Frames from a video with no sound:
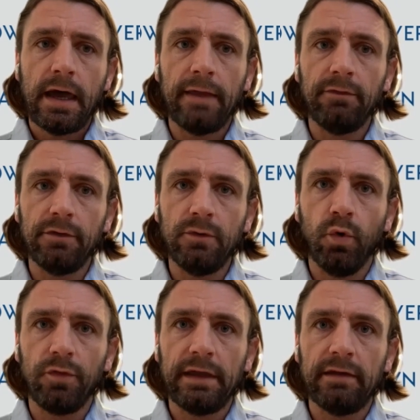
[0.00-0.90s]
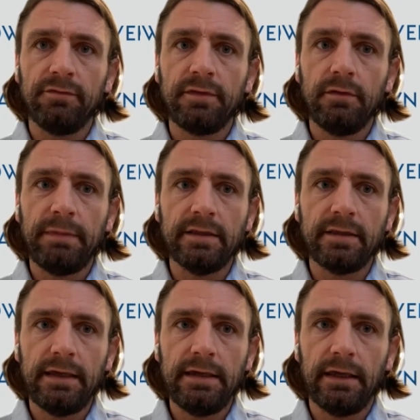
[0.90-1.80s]
And what they've been
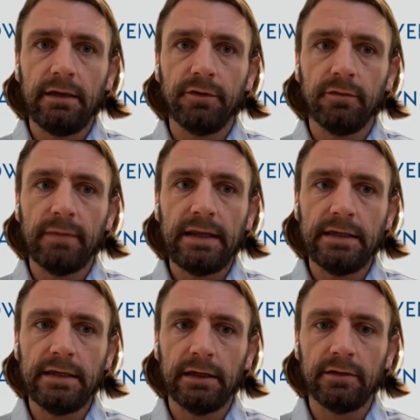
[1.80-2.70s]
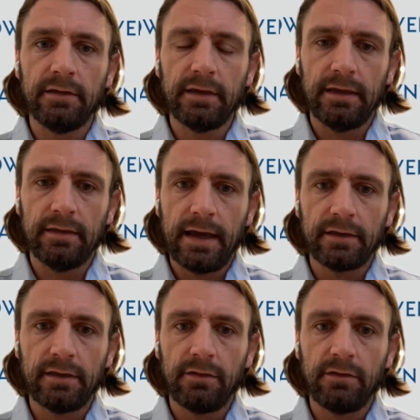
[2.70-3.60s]
seeking for many years is
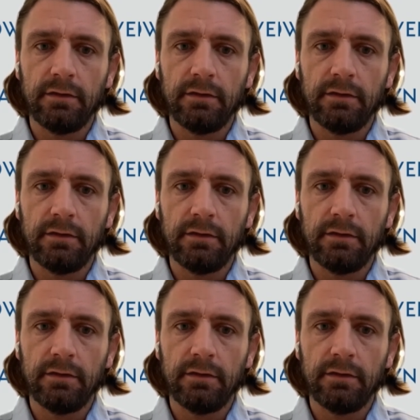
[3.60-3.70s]
access